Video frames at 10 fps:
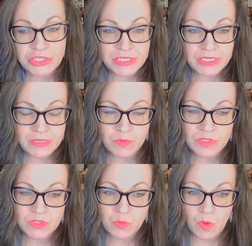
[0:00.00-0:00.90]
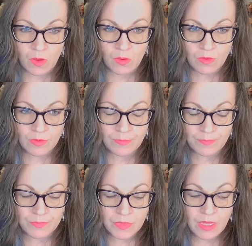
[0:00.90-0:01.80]
she did was wrong.
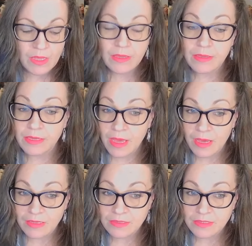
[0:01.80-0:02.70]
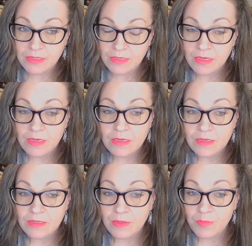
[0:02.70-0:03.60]
Yet,
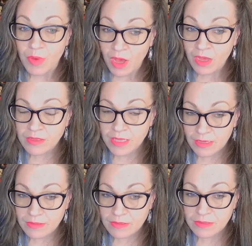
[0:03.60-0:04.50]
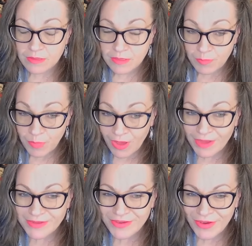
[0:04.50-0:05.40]
the pot
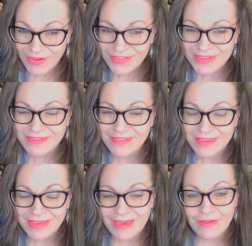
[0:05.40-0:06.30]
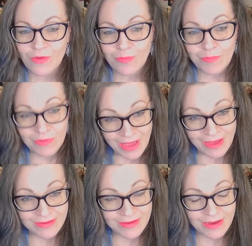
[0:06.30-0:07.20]
calling the kettle black,
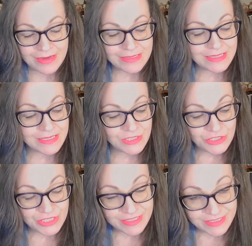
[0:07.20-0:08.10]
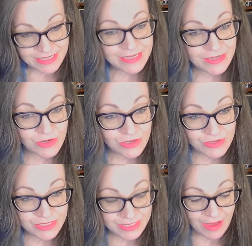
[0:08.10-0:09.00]
guys, is she did it
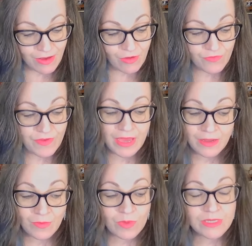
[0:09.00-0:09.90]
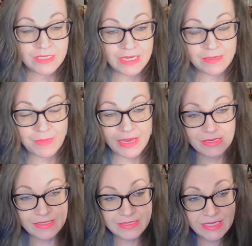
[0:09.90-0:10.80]
herself and was in
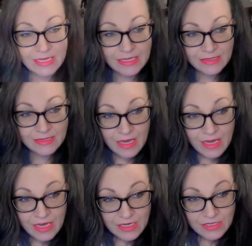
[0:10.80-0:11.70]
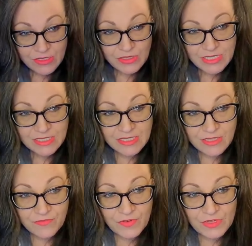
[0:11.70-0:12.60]
magazines. So this is
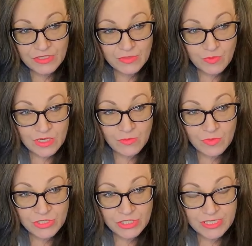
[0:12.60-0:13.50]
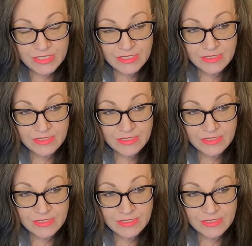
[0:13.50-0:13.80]
the first one where she's